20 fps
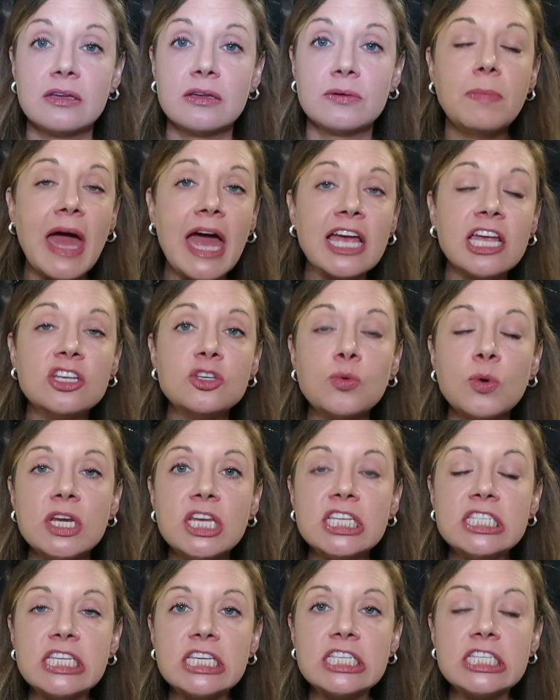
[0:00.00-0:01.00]
Back in
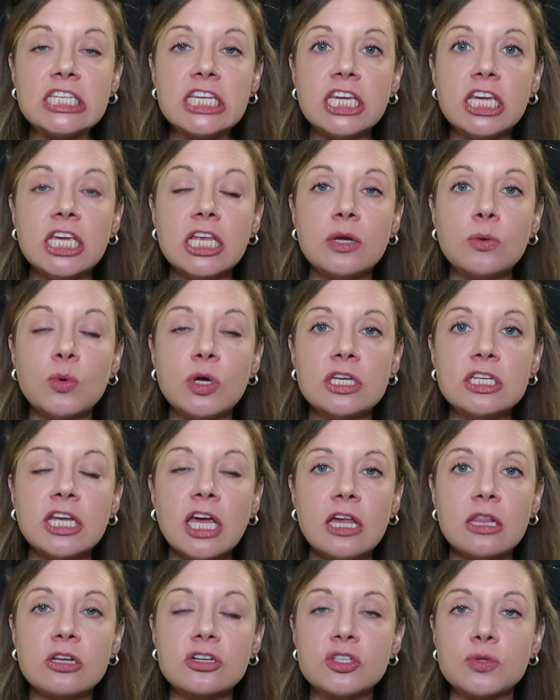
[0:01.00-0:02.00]
2016, when
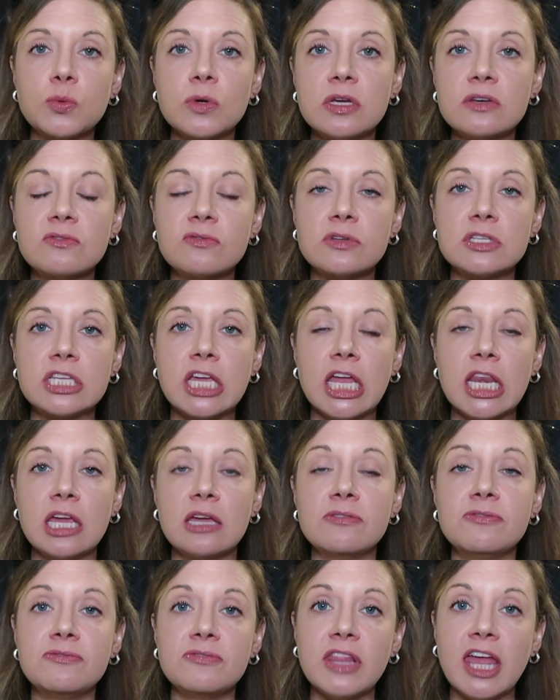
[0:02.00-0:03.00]
Taylor Swift was
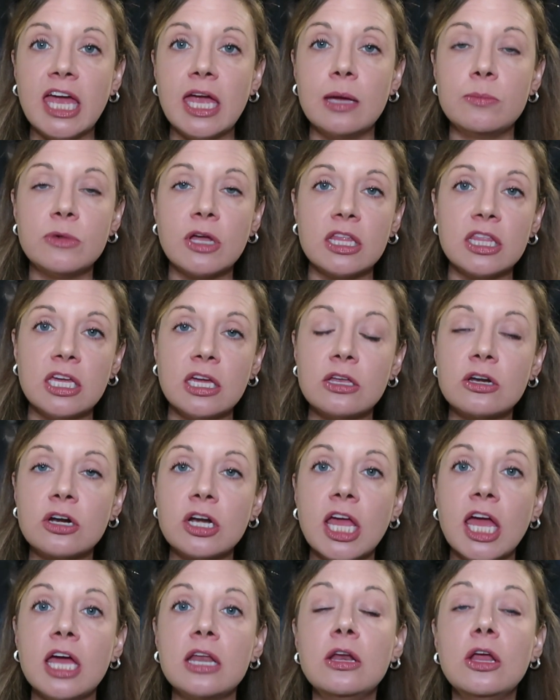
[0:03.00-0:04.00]
getting flamed on the
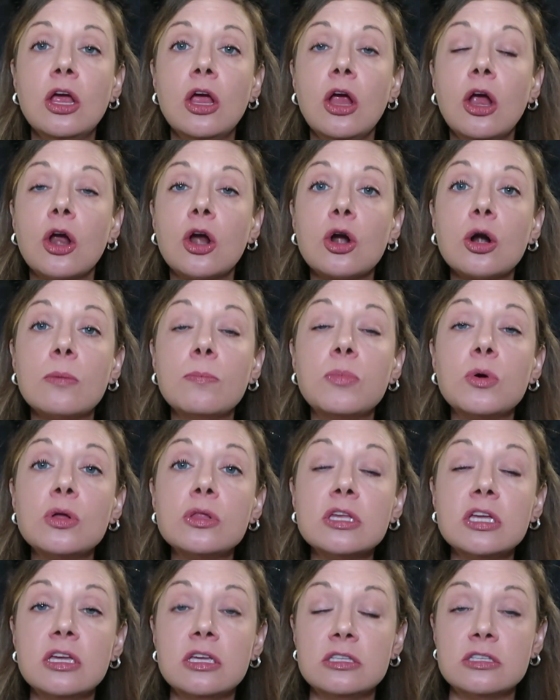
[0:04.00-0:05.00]
internet, her
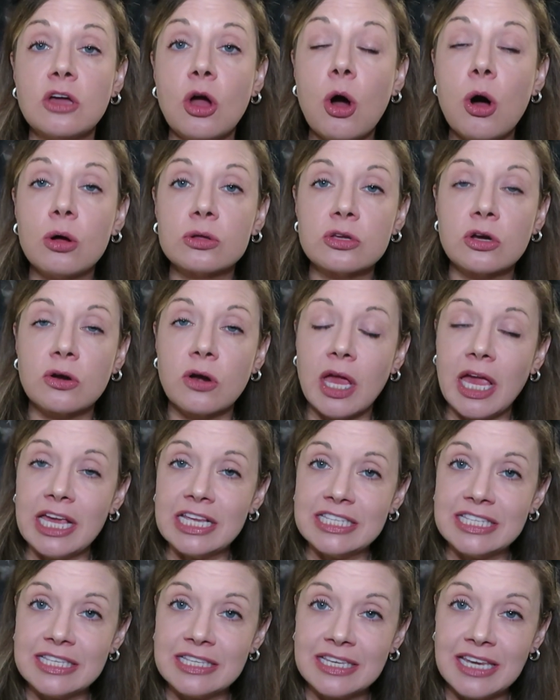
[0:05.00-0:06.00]
bullies called her
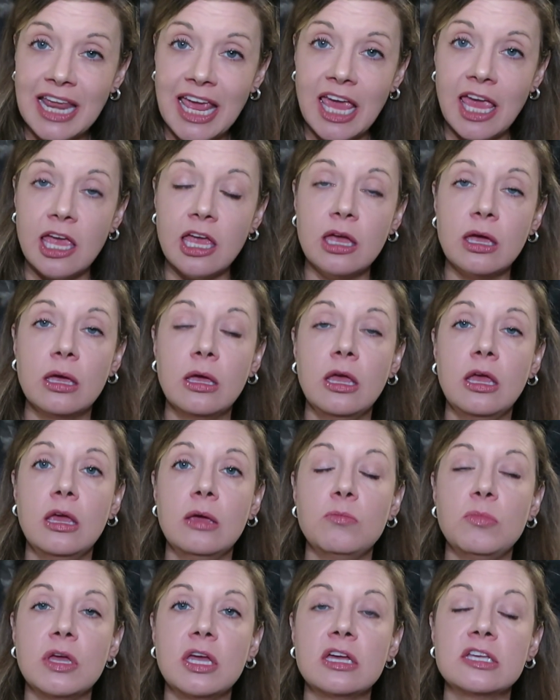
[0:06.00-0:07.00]
a snake
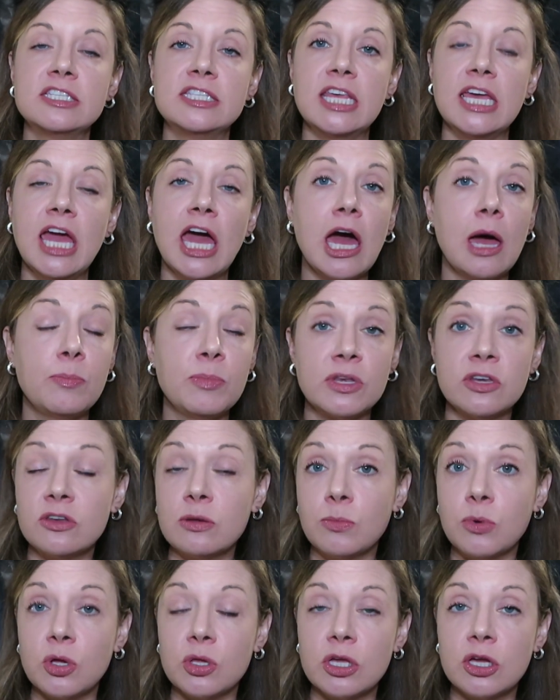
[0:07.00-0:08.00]
because they happened
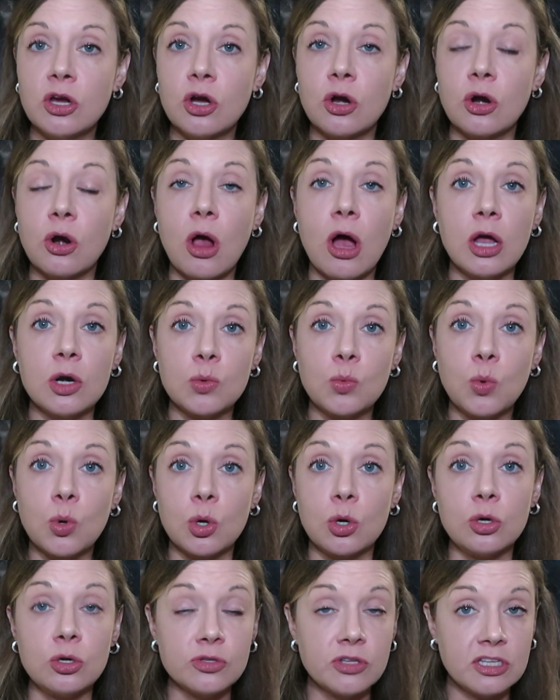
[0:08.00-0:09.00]
to bully her on
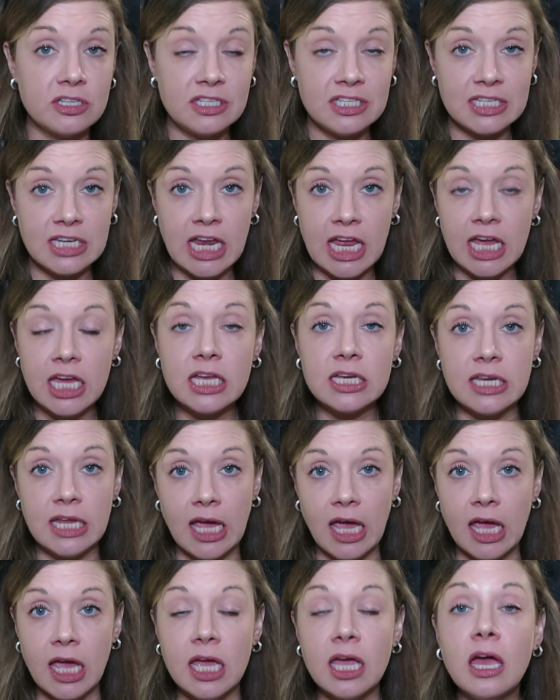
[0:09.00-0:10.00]
World Snake
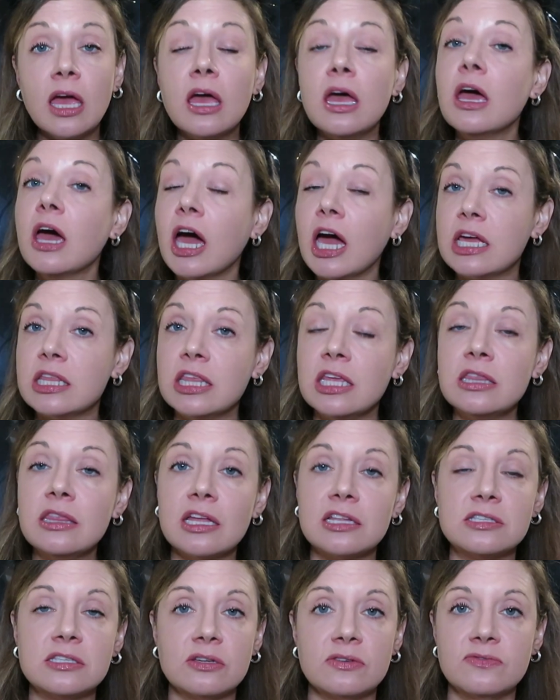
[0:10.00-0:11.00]
Day. I think
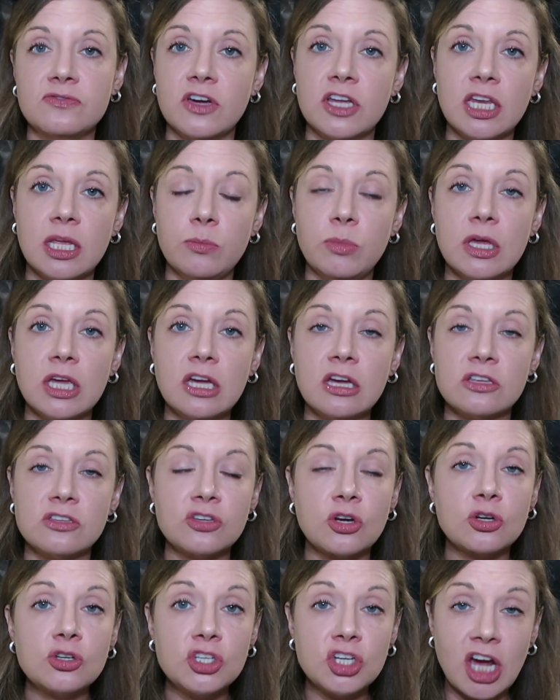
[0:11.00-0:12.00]
that's so funny
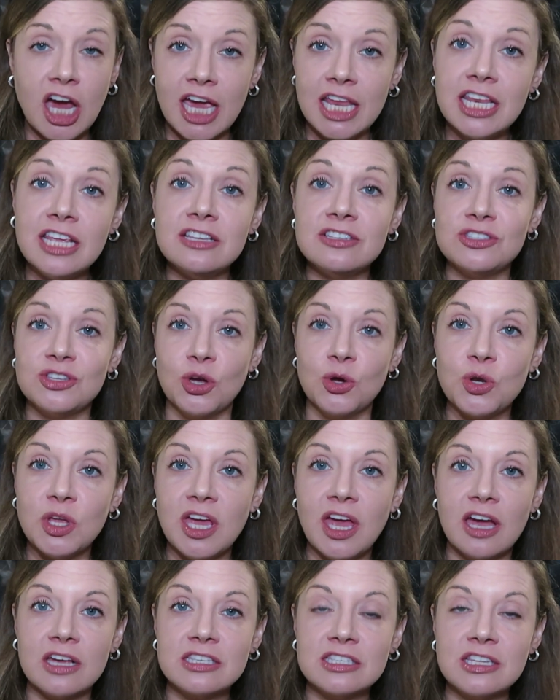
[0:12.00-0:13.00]
because her Chinese
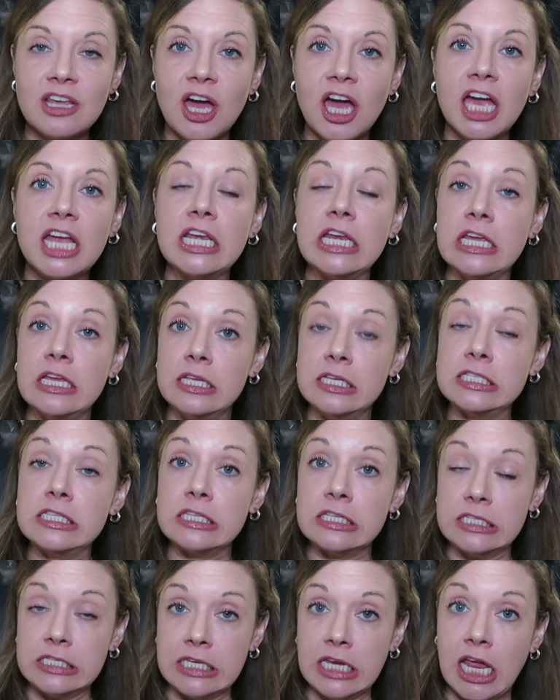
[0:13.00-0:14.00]
zodiac sign is
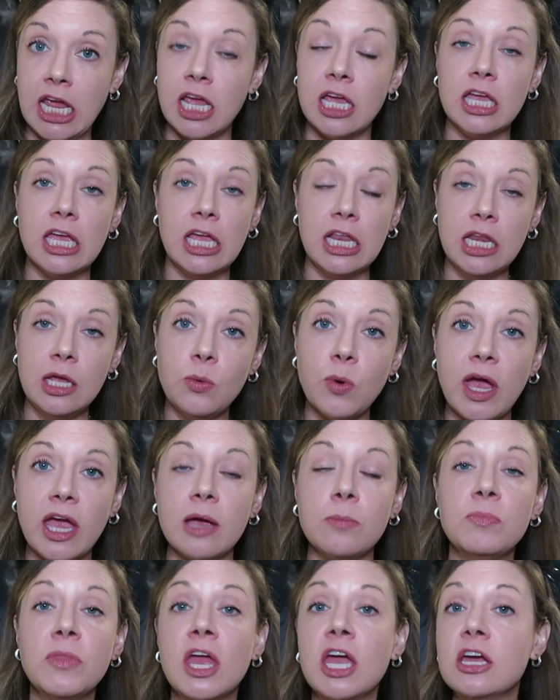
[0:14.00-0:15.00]
the snake.
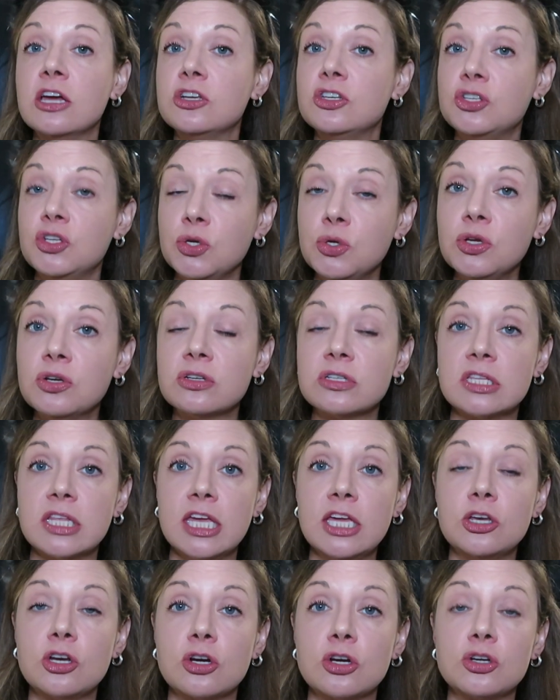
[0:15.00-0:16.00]
Anyway, 2 years
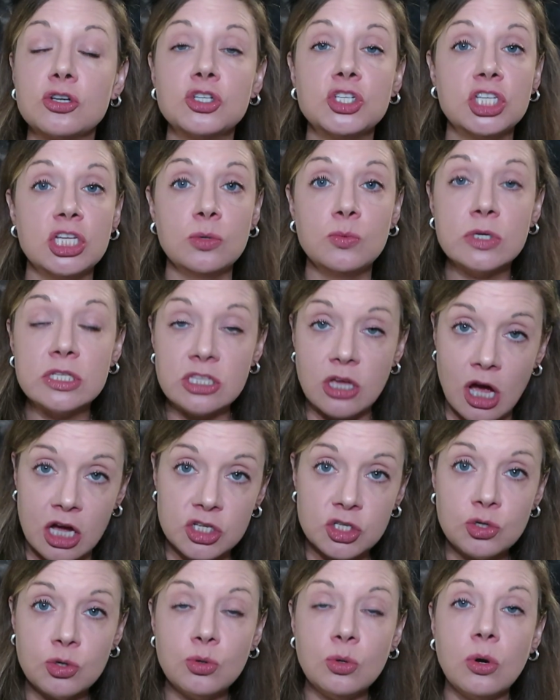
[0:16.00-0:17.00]
later, she was
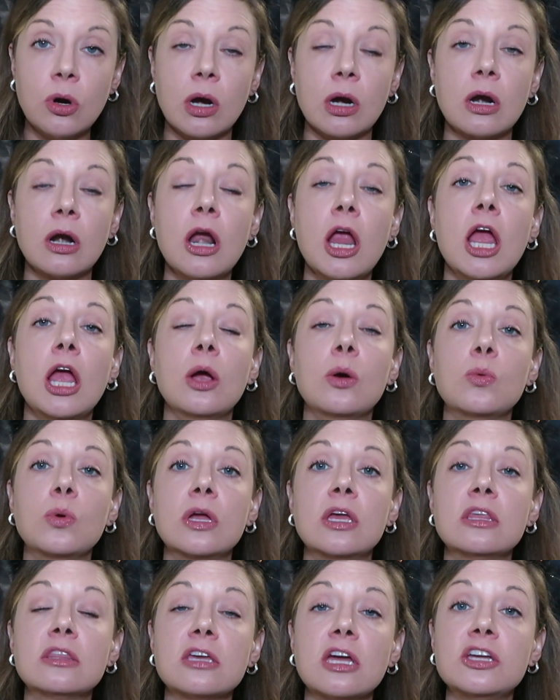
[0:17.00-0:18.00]
on tour
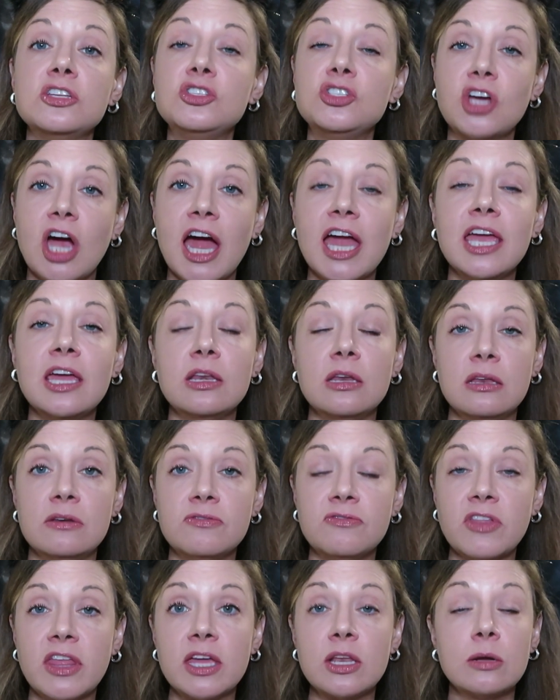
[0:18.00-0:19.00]
with a giant
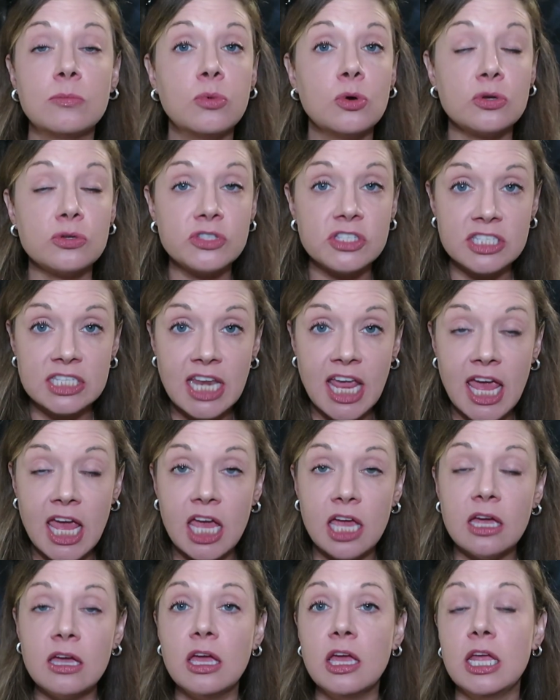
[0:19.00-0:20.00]
inflatable
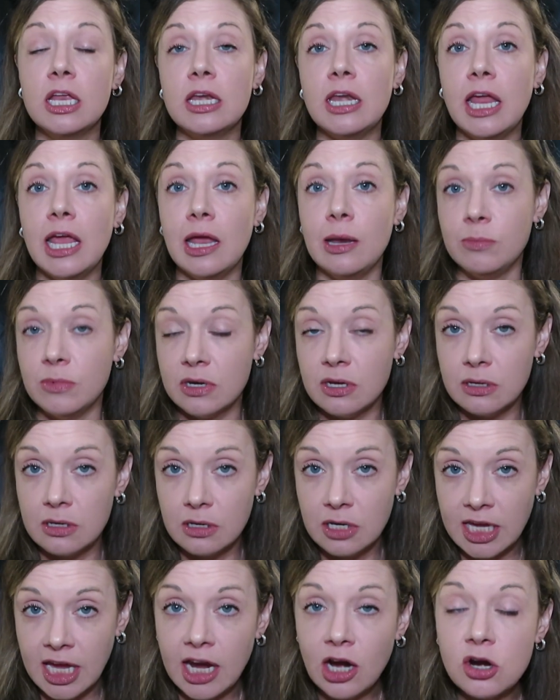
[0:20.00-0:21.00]
snake named
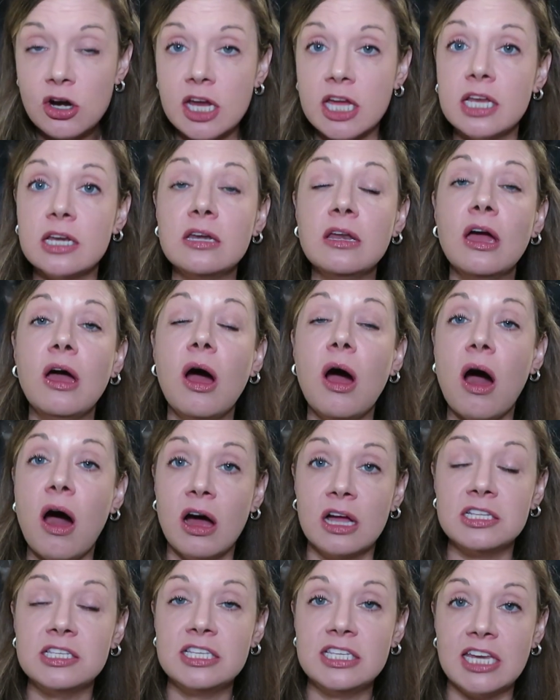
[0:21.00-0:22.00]
Karen
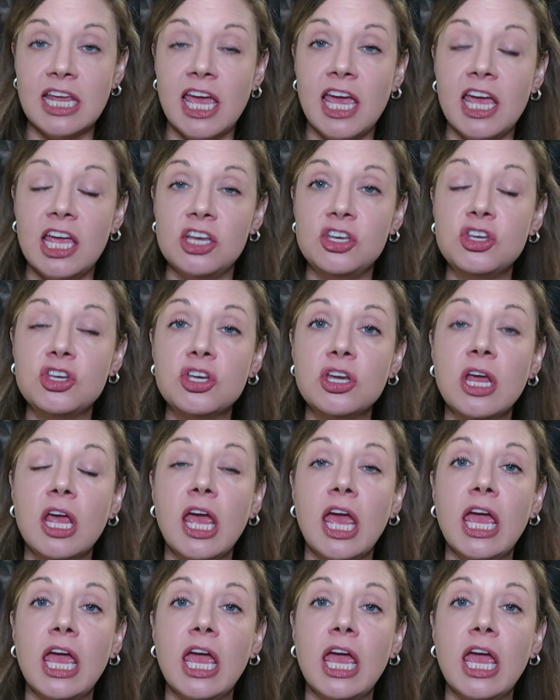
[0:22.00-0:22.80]
on stage.